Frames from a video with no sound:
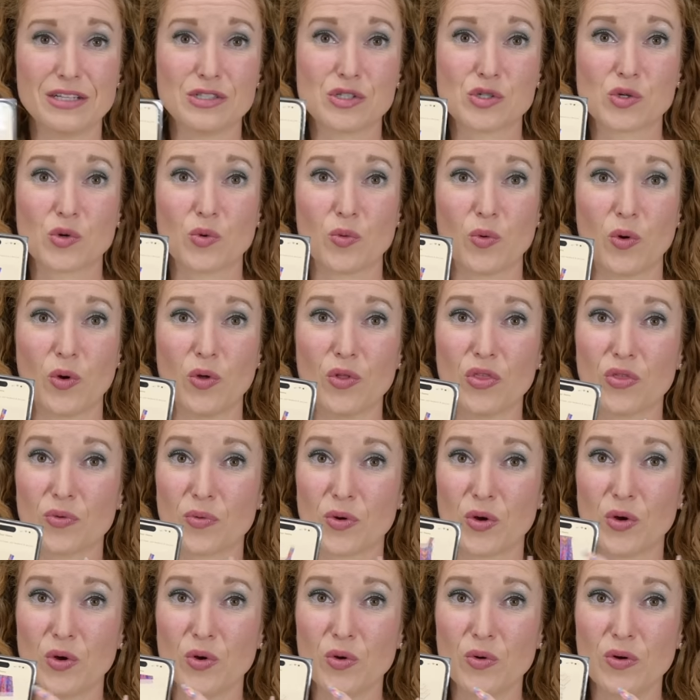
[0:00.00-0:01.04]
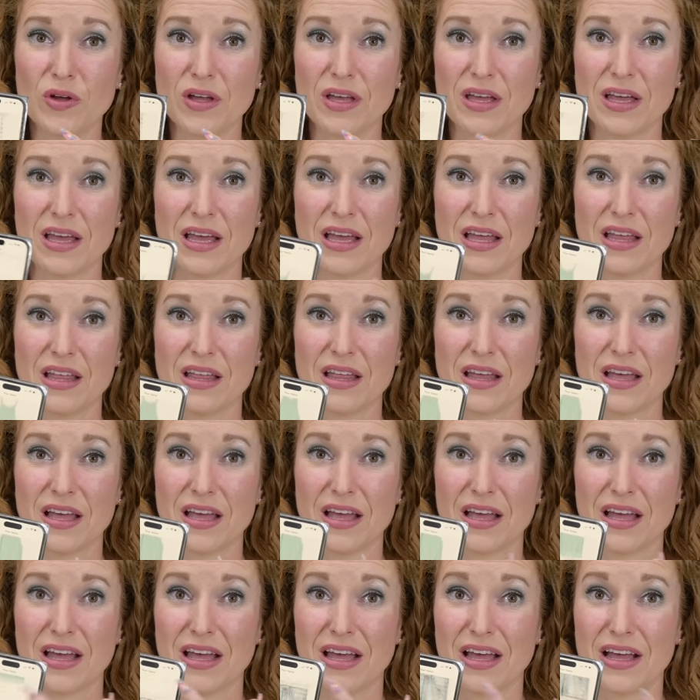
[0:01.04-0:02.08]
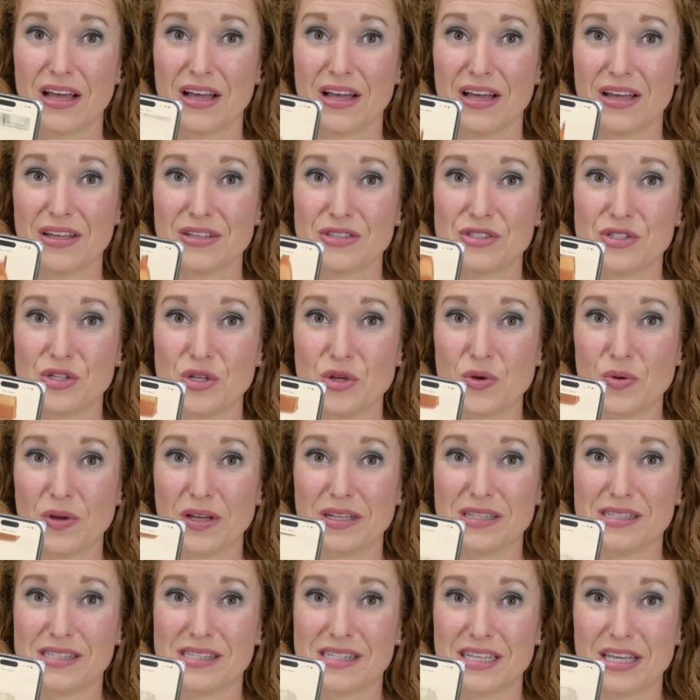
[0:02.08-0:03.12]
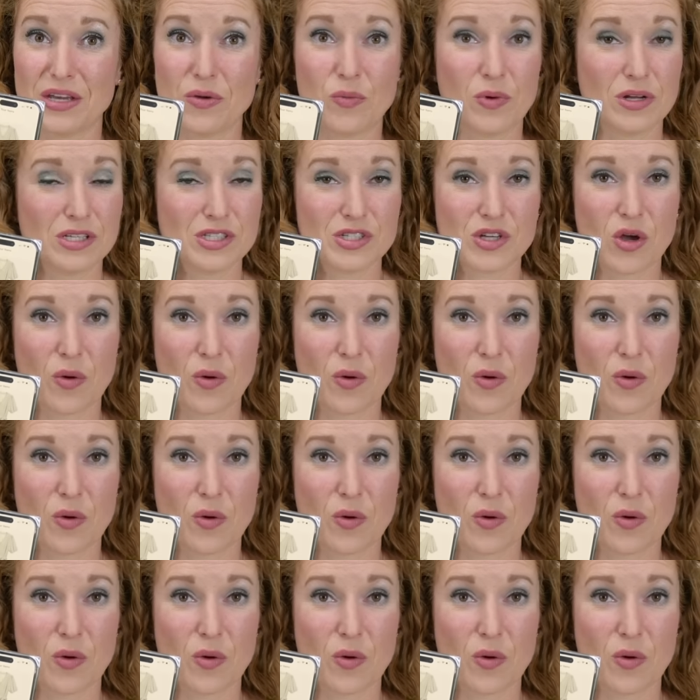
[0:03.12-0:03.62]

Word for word: and scroll through so you can see what's